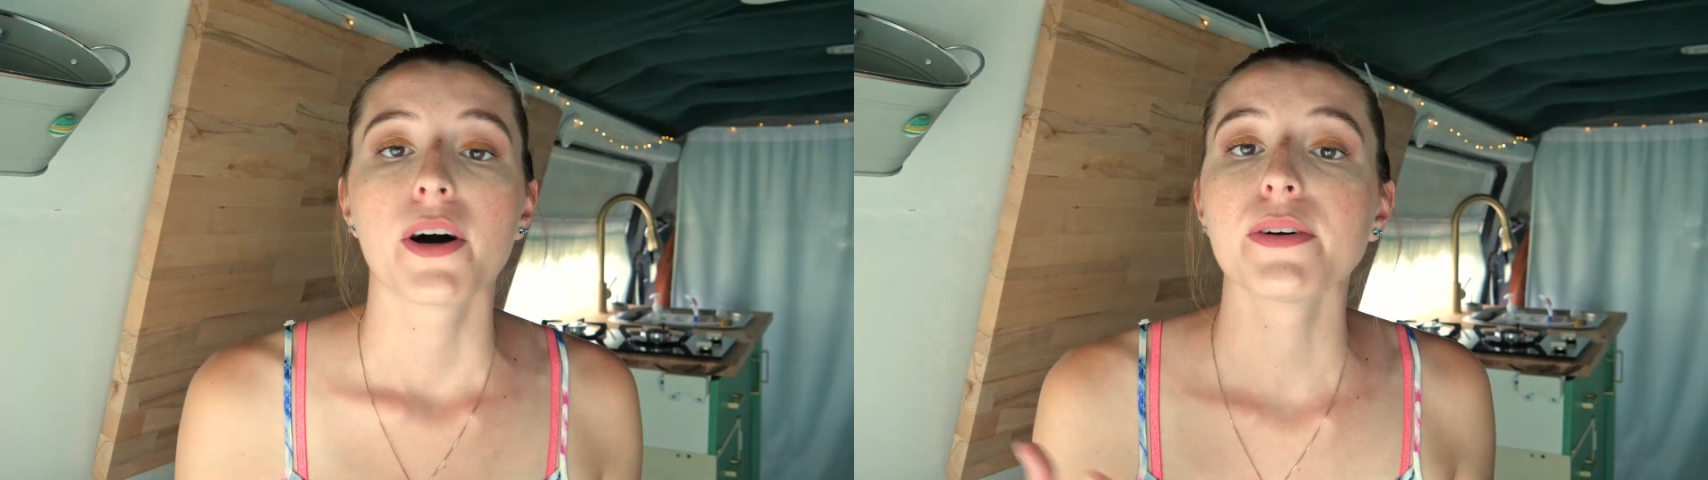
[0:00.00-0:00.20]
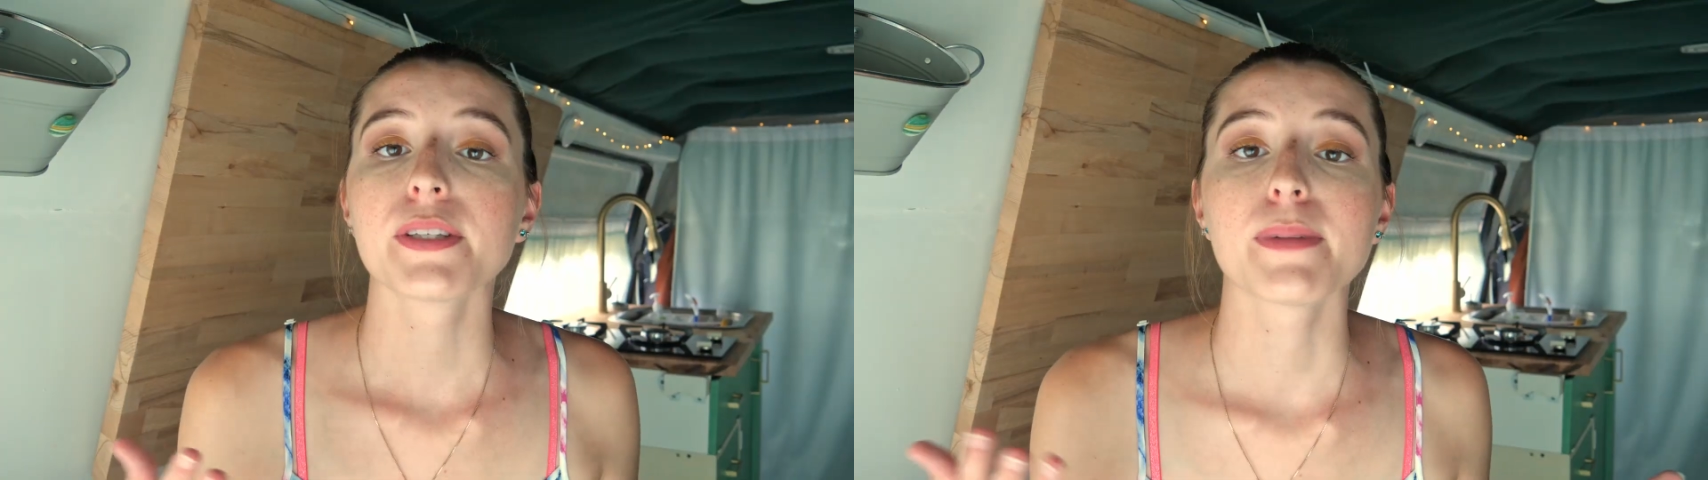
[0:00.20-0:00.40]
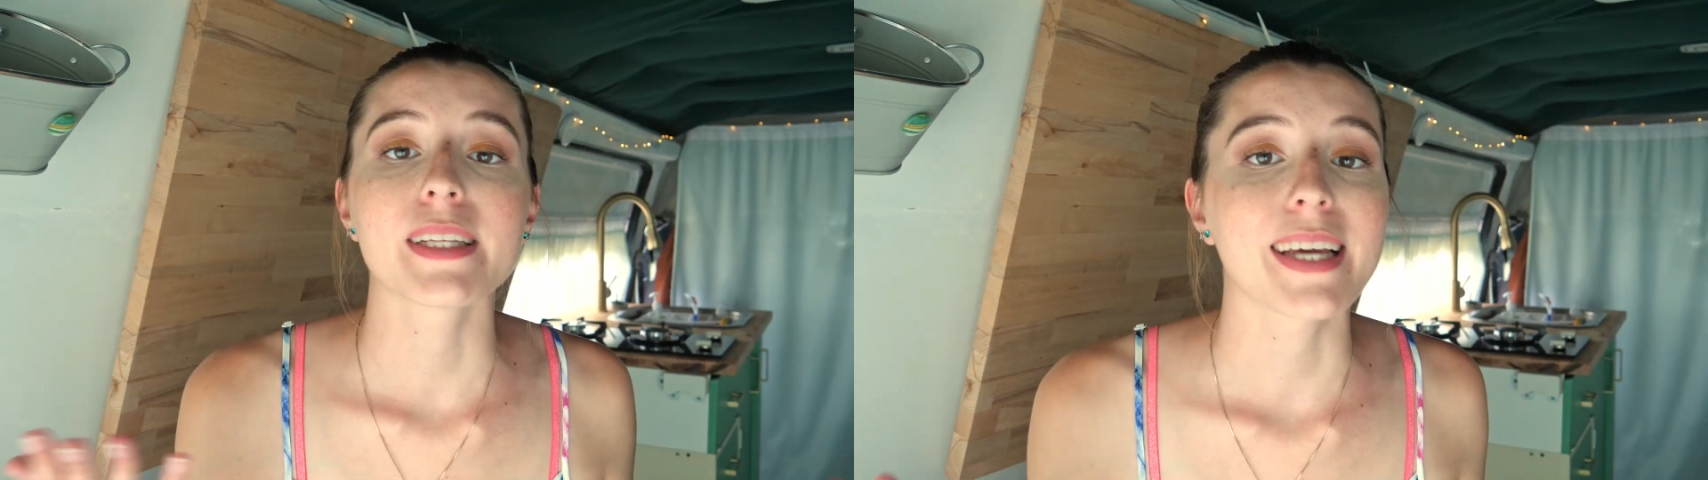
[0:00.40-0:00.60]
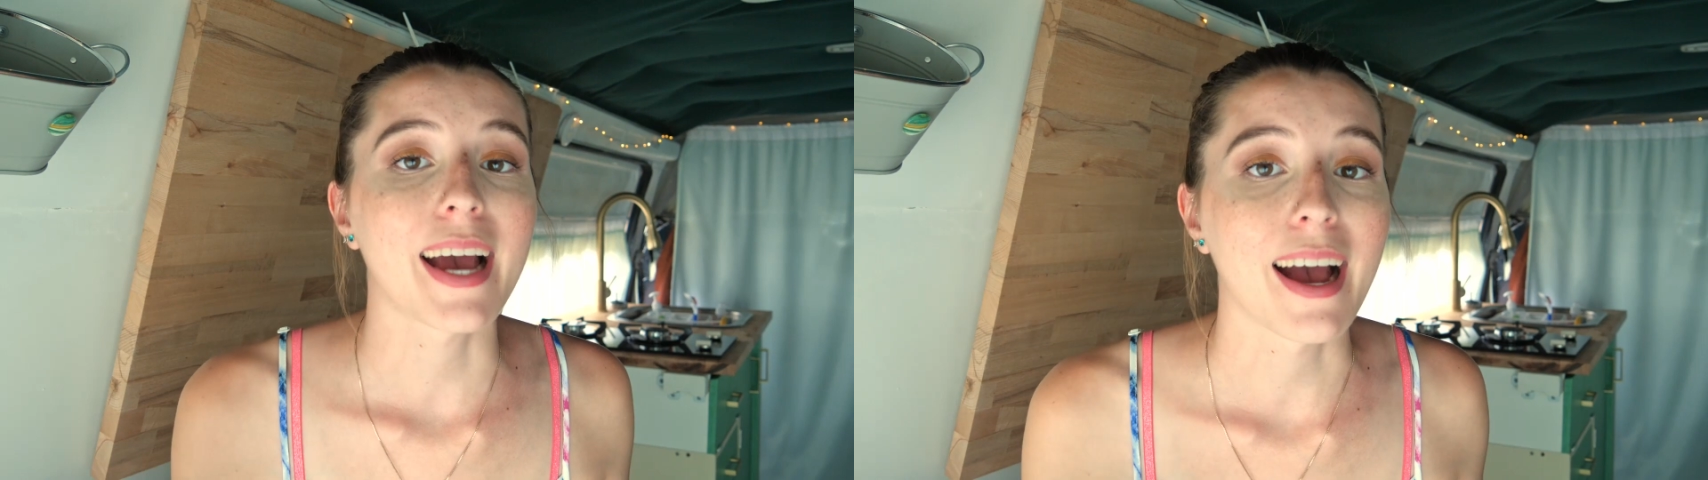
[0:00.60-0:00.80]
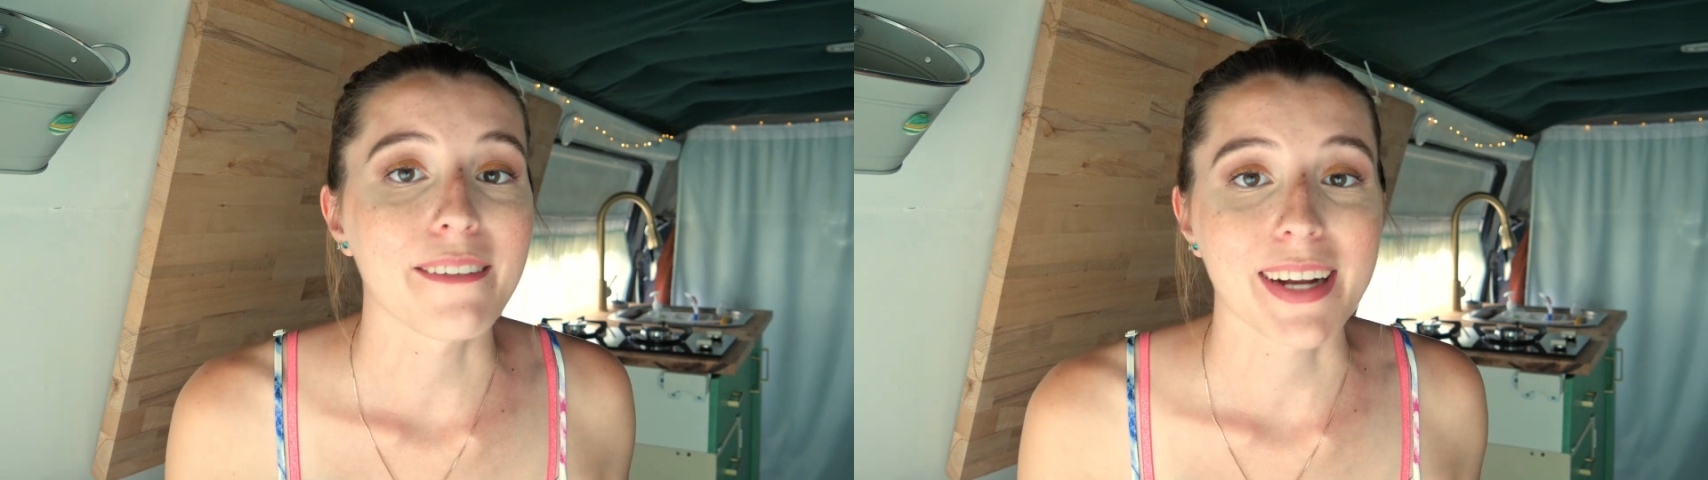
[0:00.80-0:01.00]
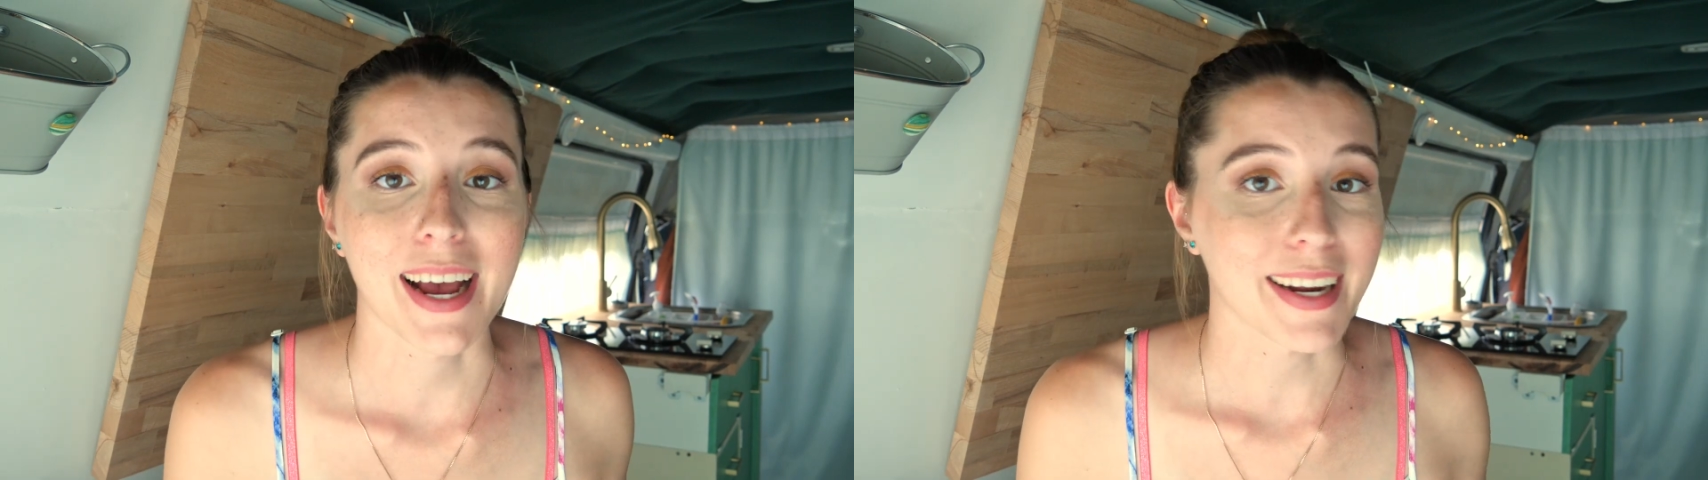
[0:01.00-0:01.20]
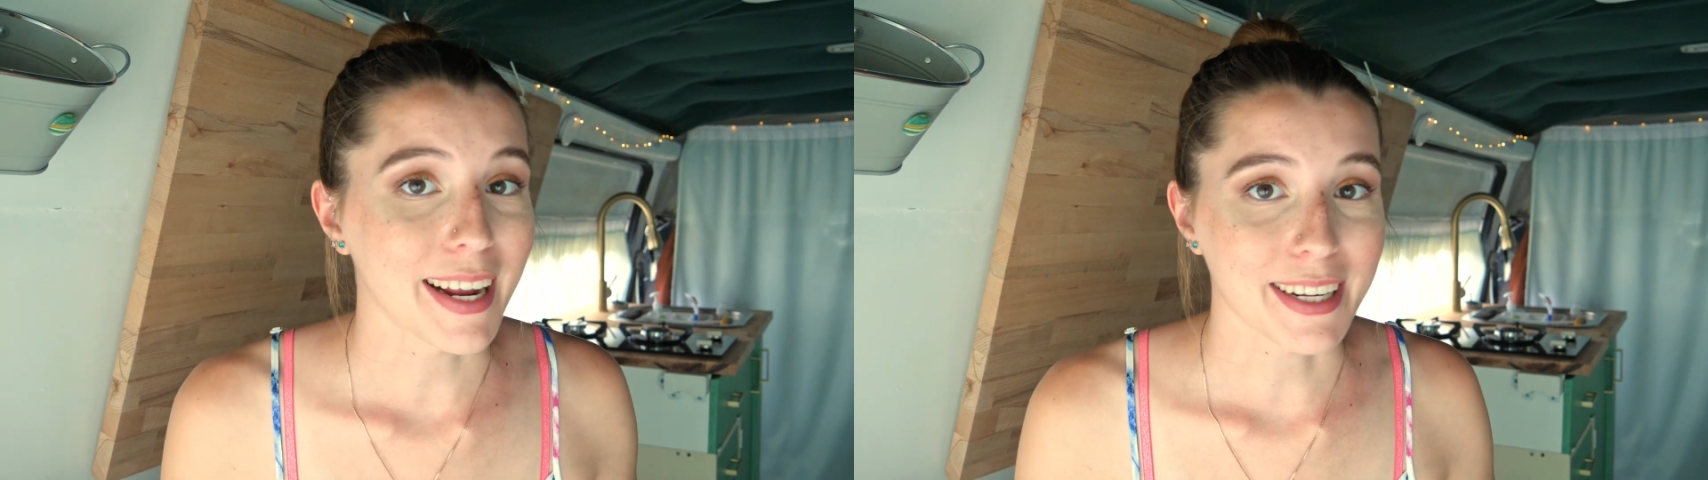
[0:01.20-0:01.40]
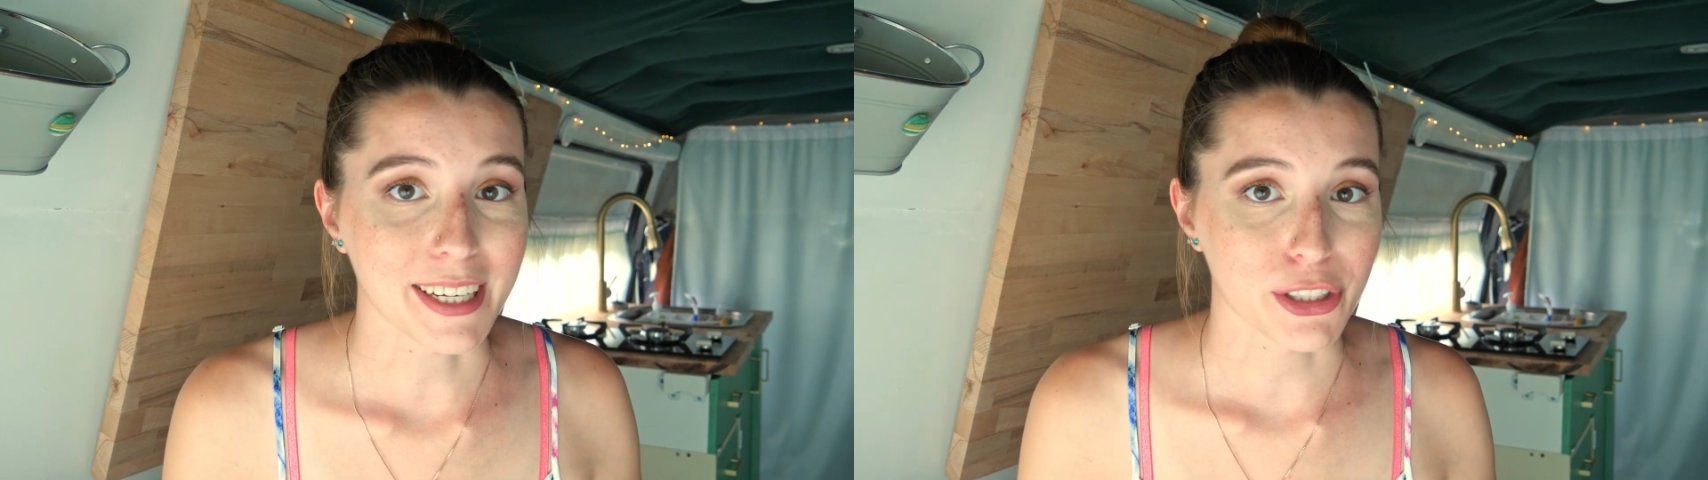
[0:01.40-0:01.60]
Ultimately, I haven't had any